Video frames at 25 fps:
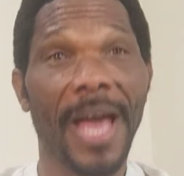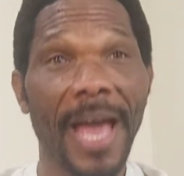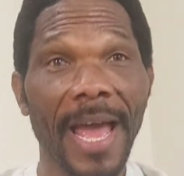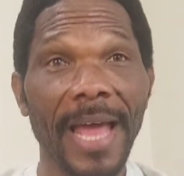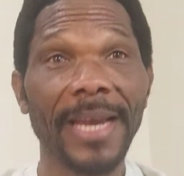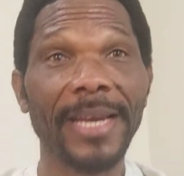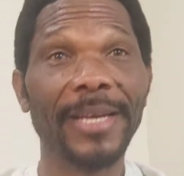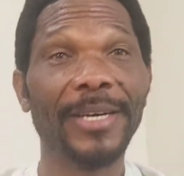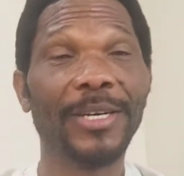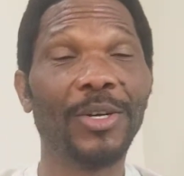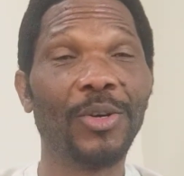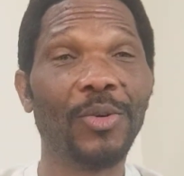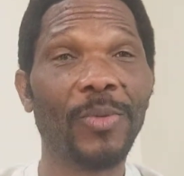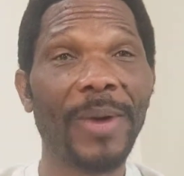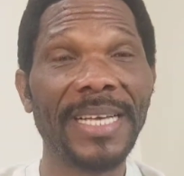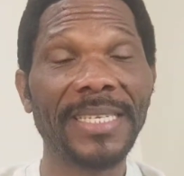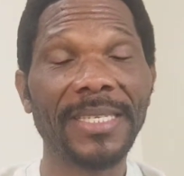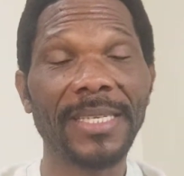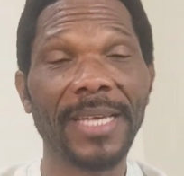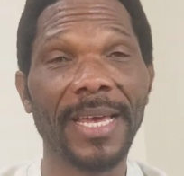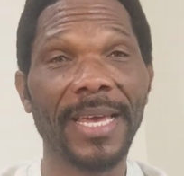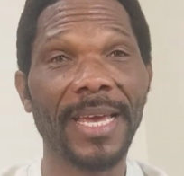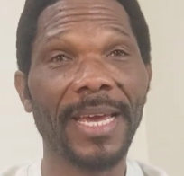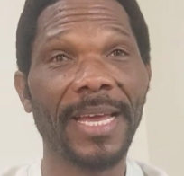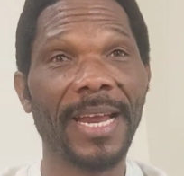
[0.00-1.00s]
Hello,
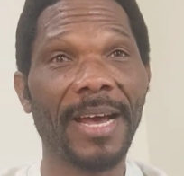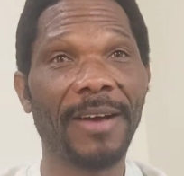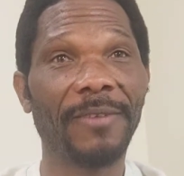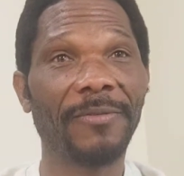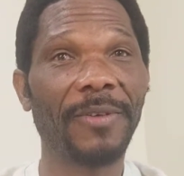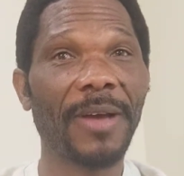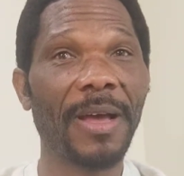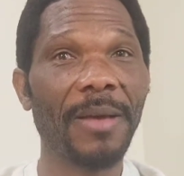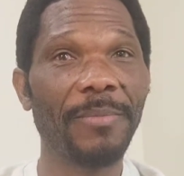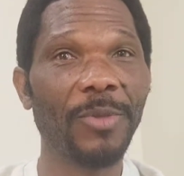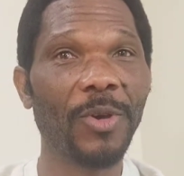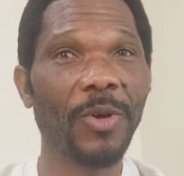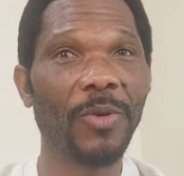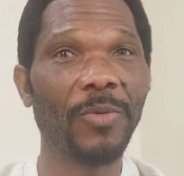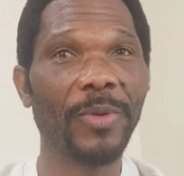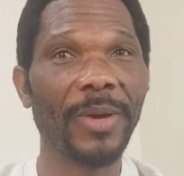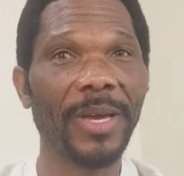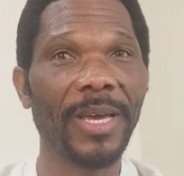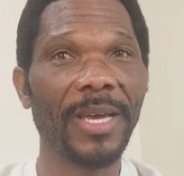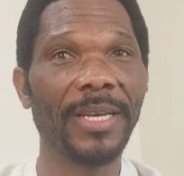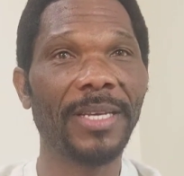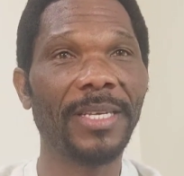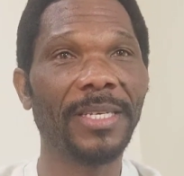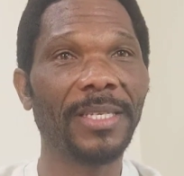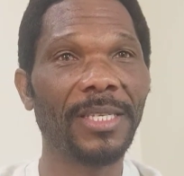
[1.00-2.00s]
once again I've come your
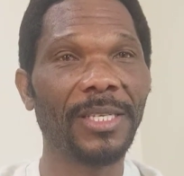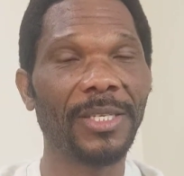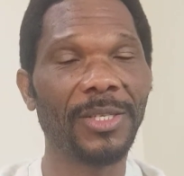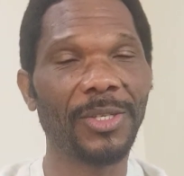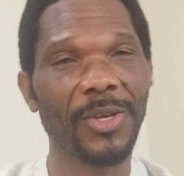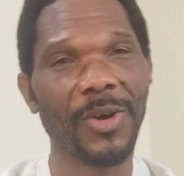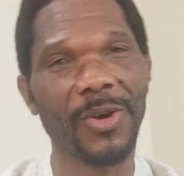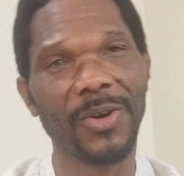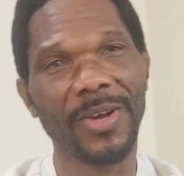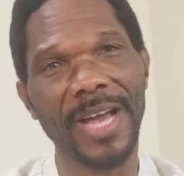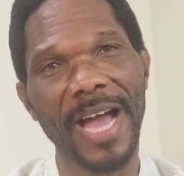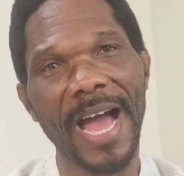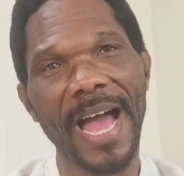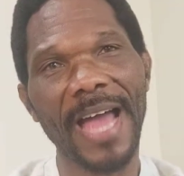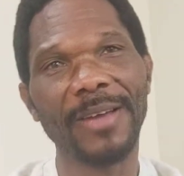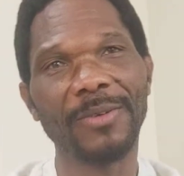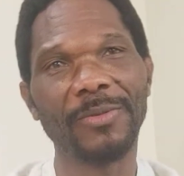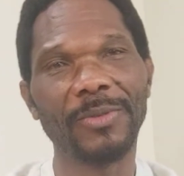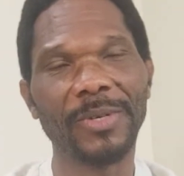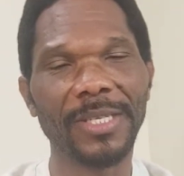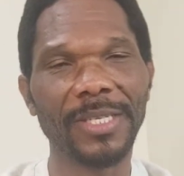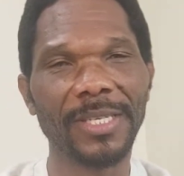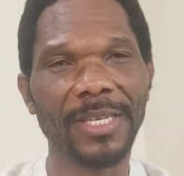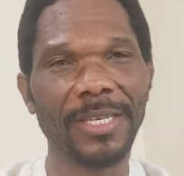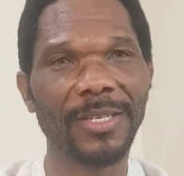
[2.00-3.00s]
way. This is your guy
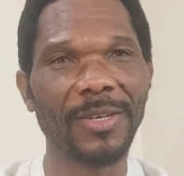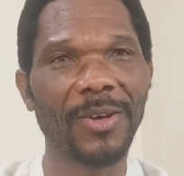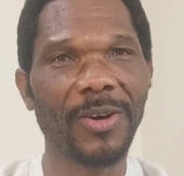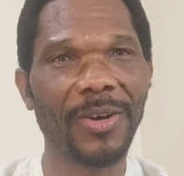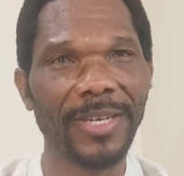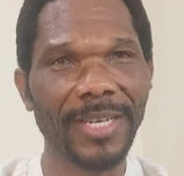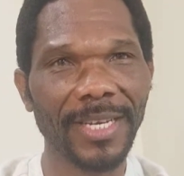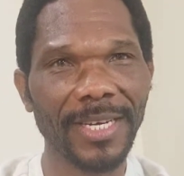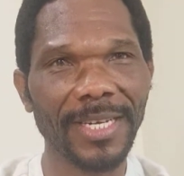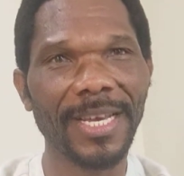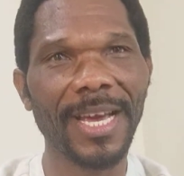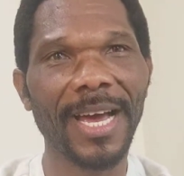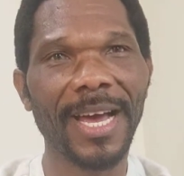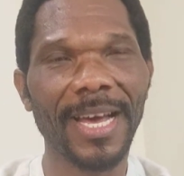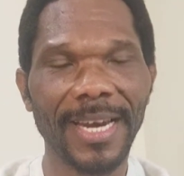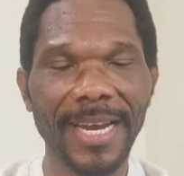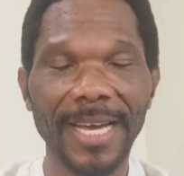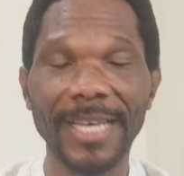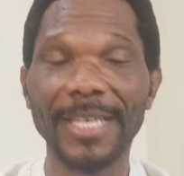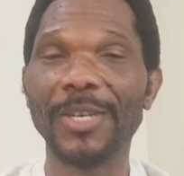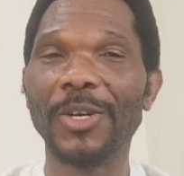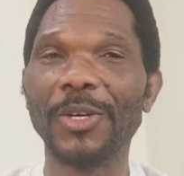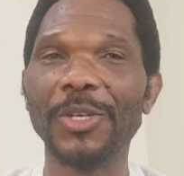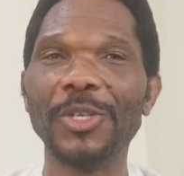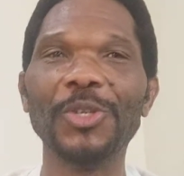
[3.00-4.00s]
Wilson Gordon
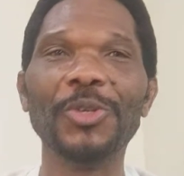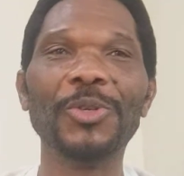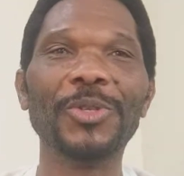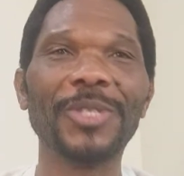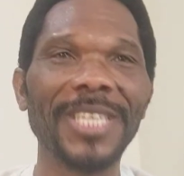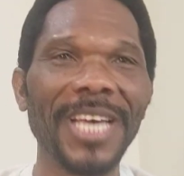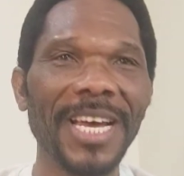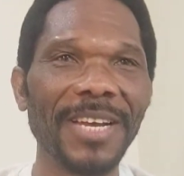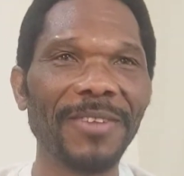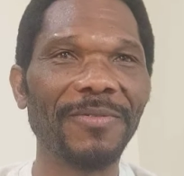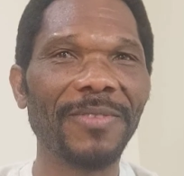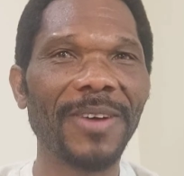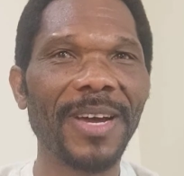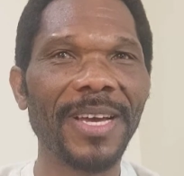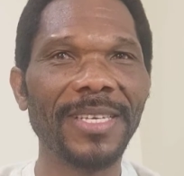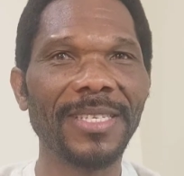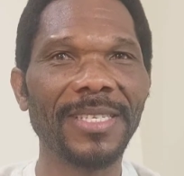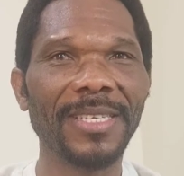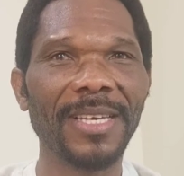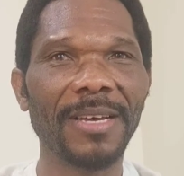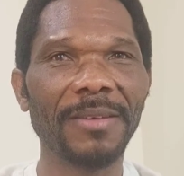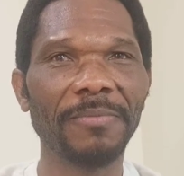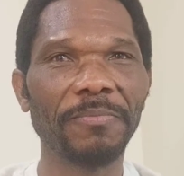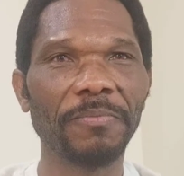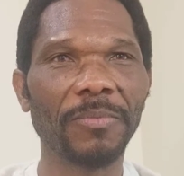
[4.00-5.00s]
Ghana, your youth
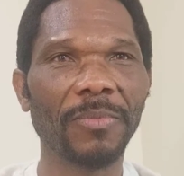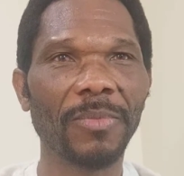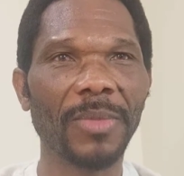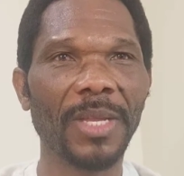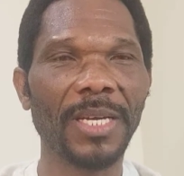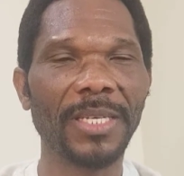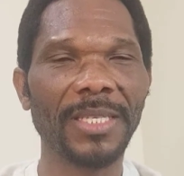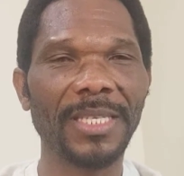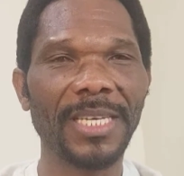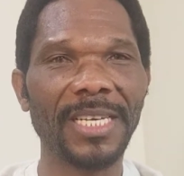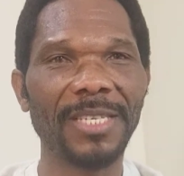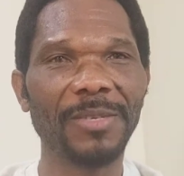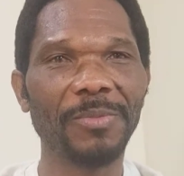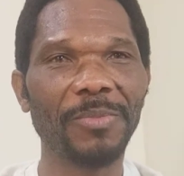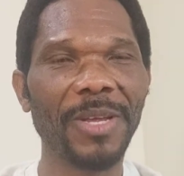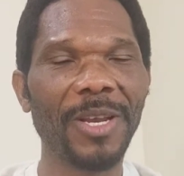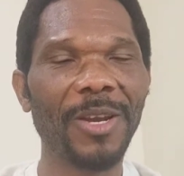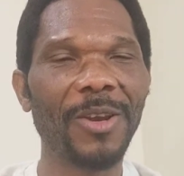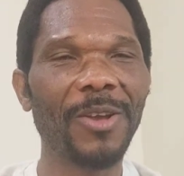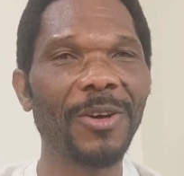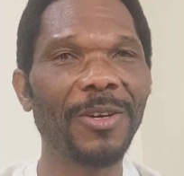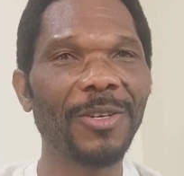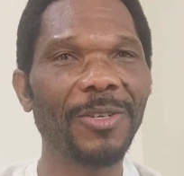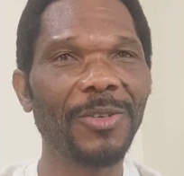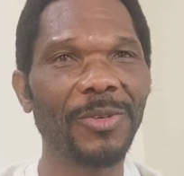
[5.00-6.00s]
advisor. It has been
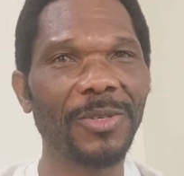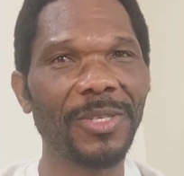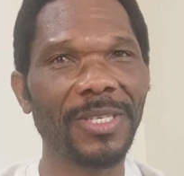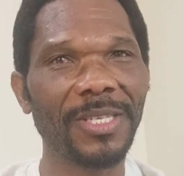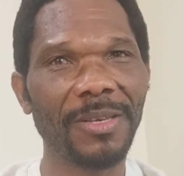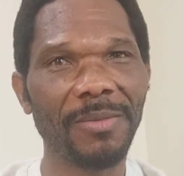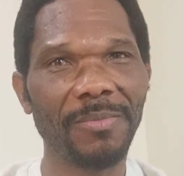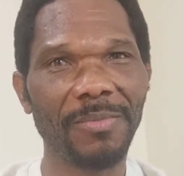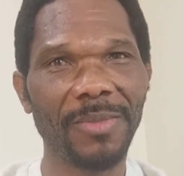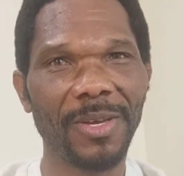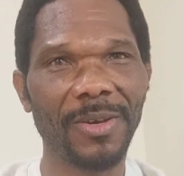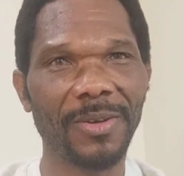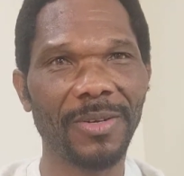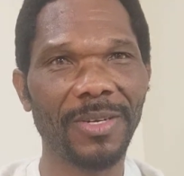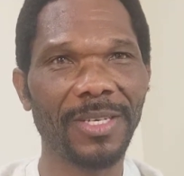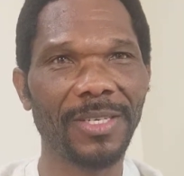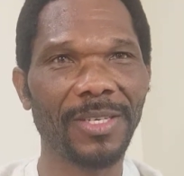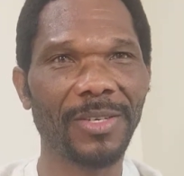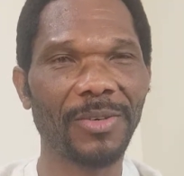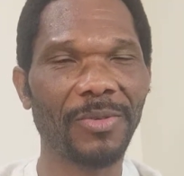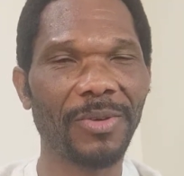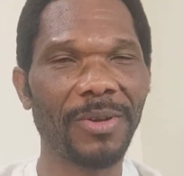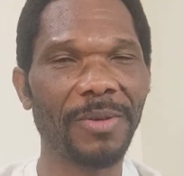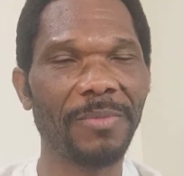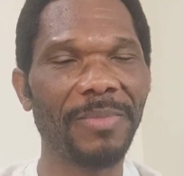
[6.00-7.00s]
long you see me on the
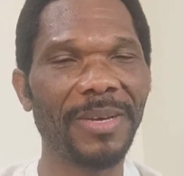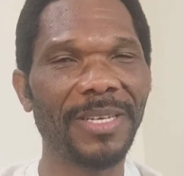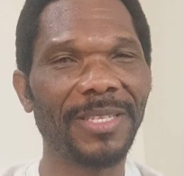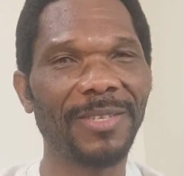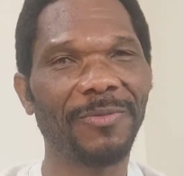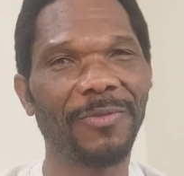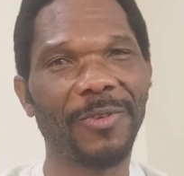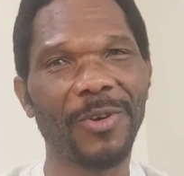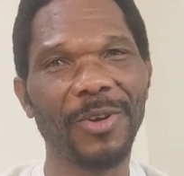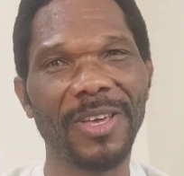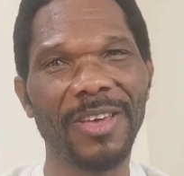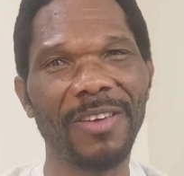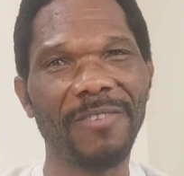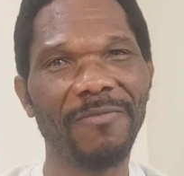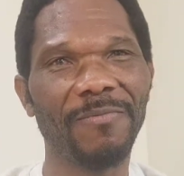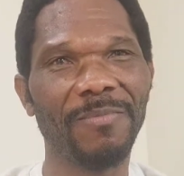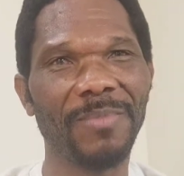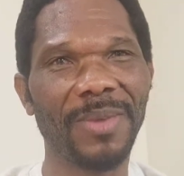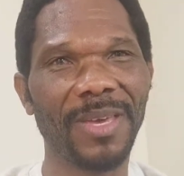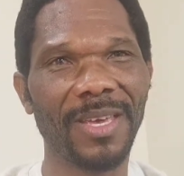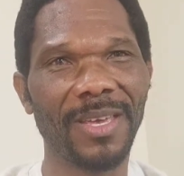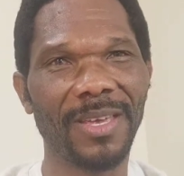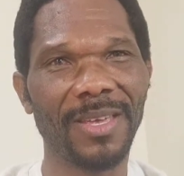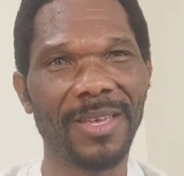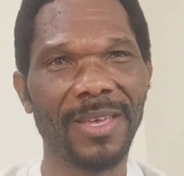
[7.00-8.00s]
screen, but forgive
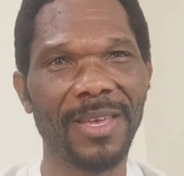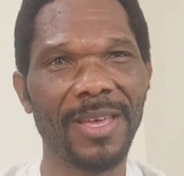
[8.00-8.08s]
me.